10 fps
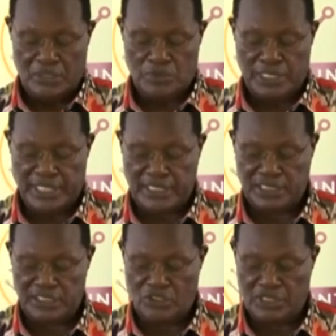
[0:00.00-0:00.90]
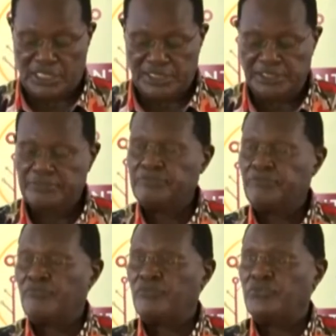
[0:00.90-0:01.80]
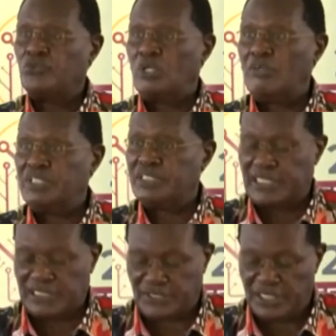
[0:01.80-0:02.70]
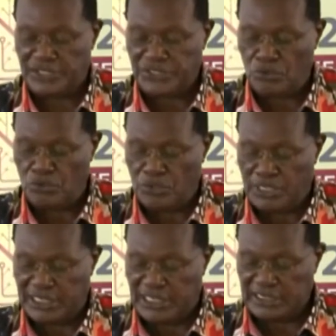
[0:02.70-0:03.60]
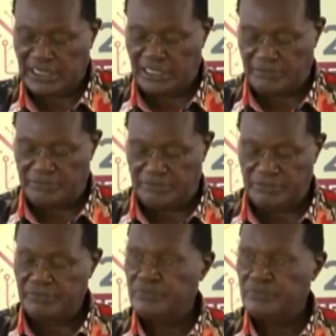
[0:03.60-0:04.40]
and we're greatly honored to have His Excellency Uhuru Kenyatta,